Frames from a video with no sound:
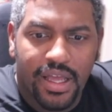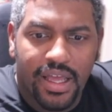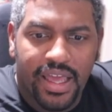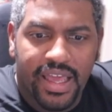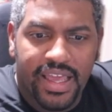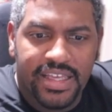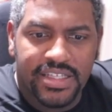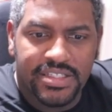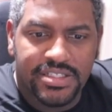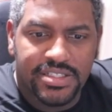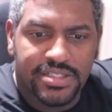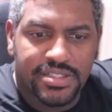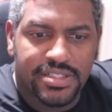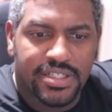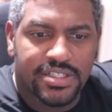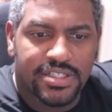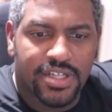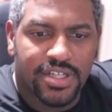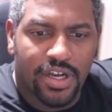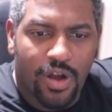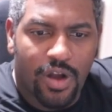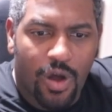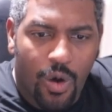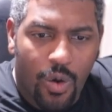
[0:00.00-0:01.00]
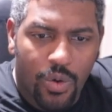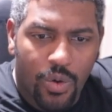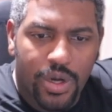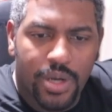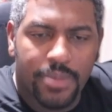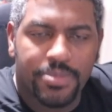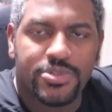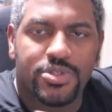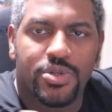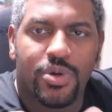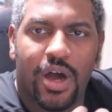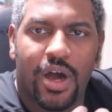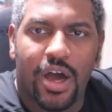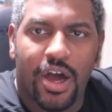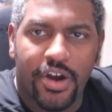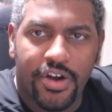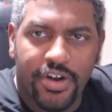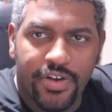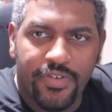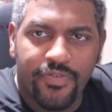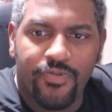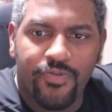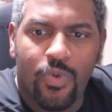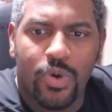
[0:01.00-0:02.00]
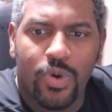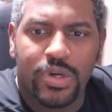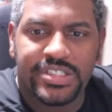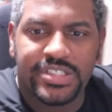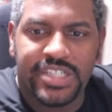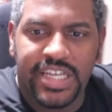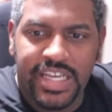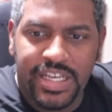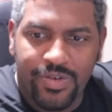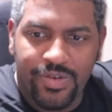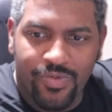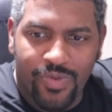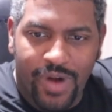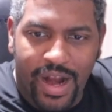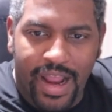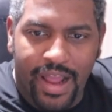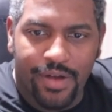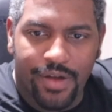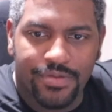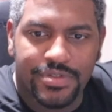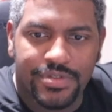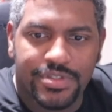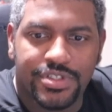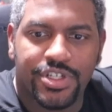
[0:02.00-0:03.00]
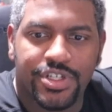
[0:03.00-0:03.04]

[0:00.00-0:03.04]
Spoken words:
It's going to hold up to 114 rounds.